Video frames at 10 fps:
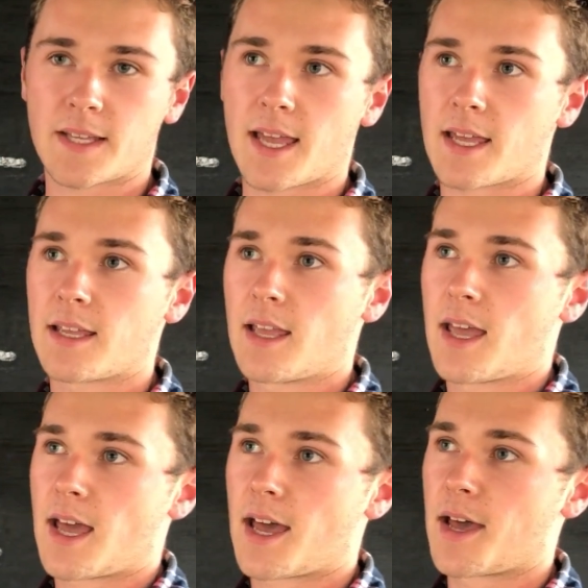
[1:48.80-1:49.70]
say,
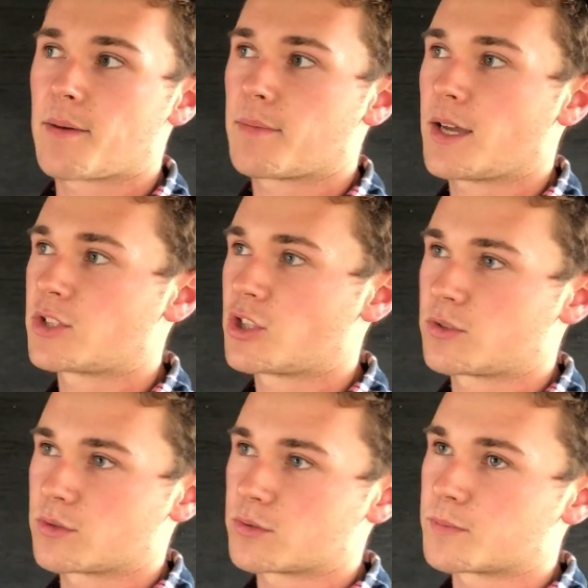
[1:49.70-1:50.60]
a
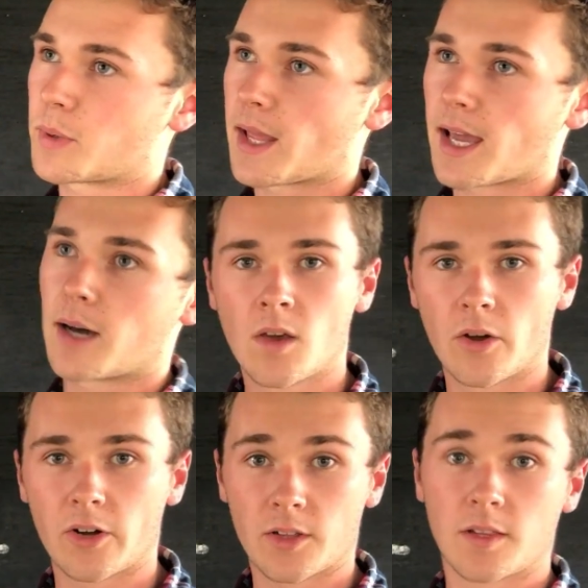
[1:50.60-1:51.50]
chisel, plow,
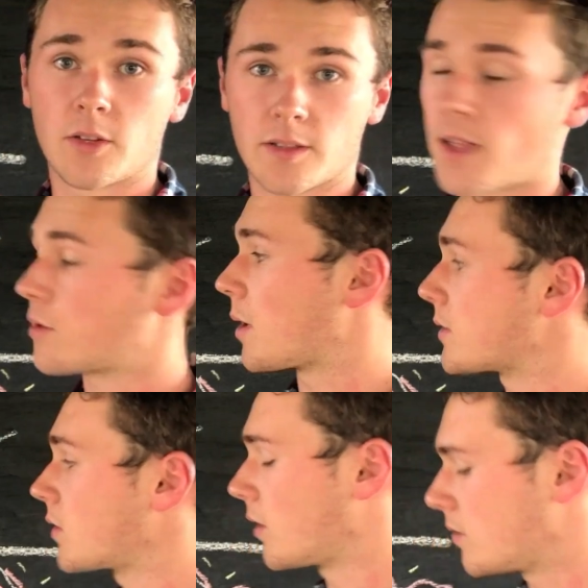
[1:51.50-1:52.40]
or anything like that through our
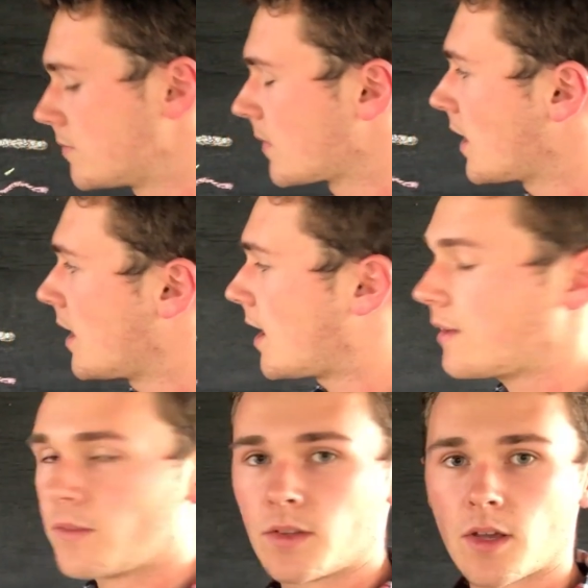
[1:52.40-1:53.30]
soil,
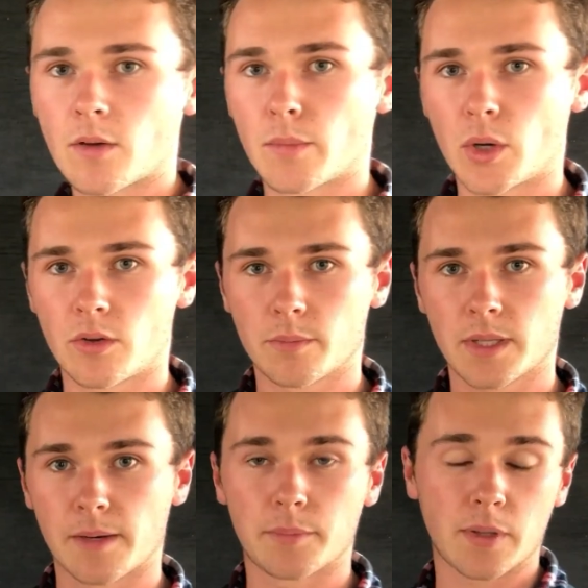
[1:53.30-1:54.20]
even though it might not
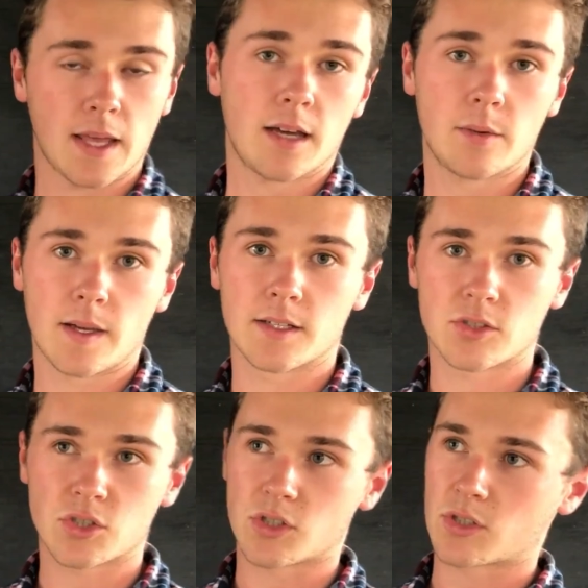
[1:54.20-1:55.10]
be a plow and
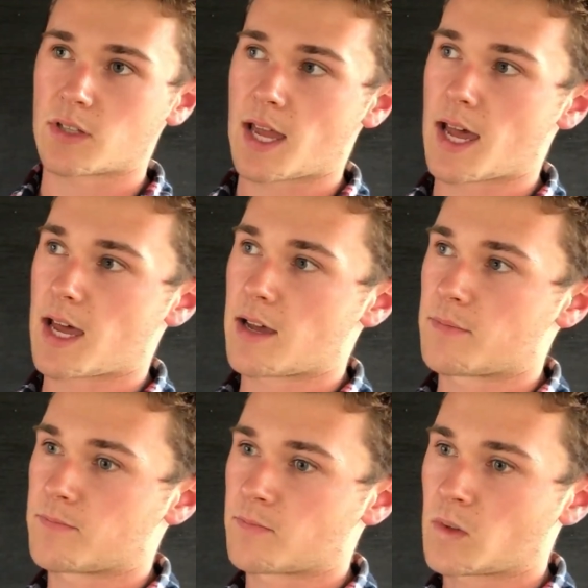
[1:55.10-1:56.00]
it's just
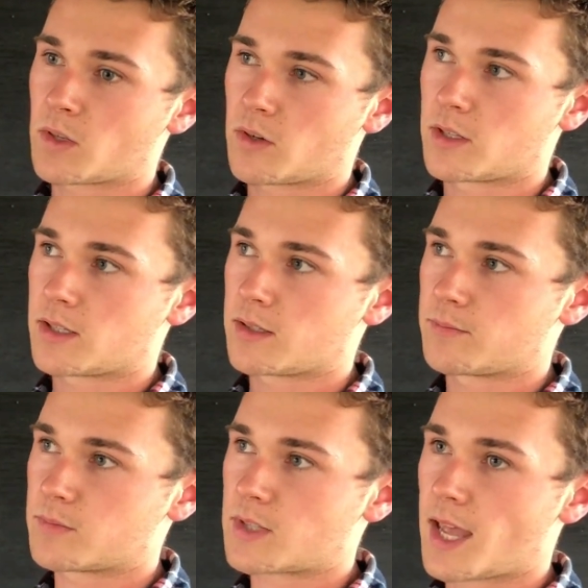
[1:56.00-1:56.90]
kind of
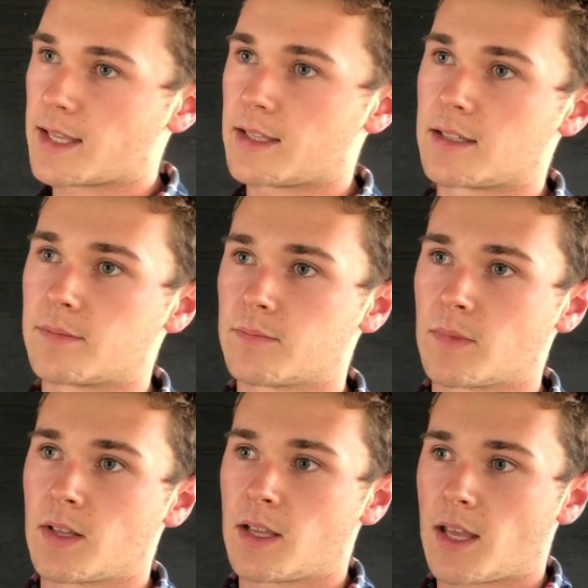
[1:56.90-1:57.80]
taking
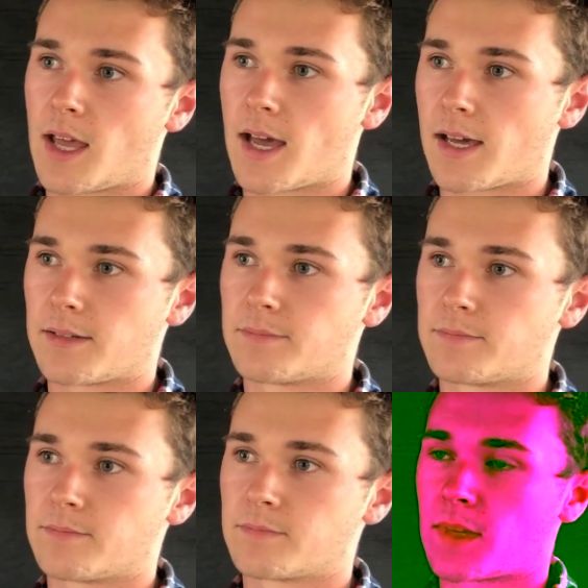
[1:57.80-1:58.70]

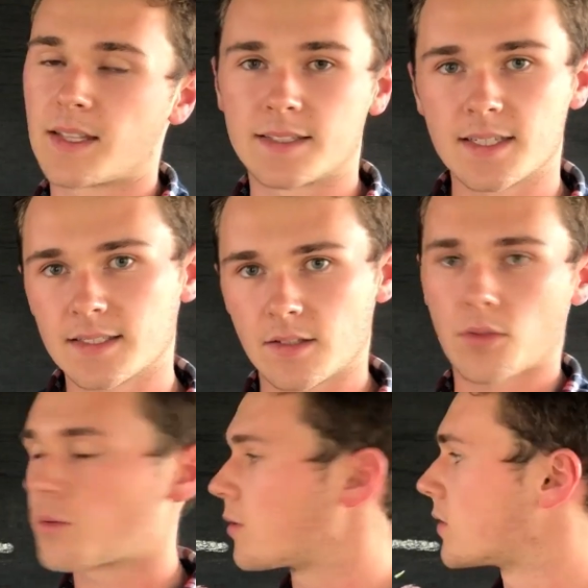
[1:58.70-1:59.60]
a disc
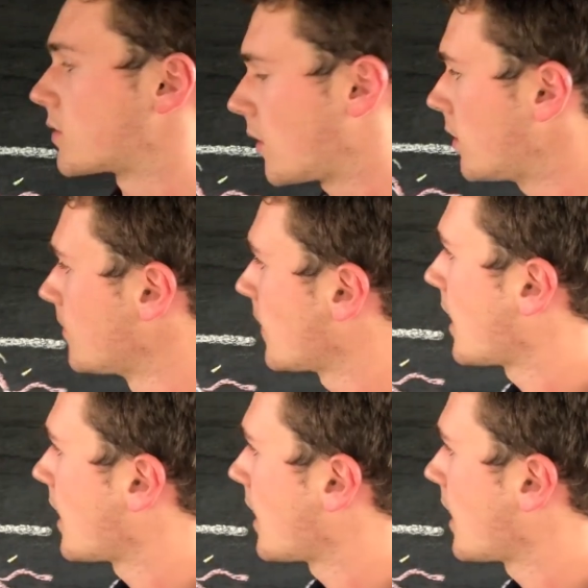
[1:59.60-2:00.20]
through the soil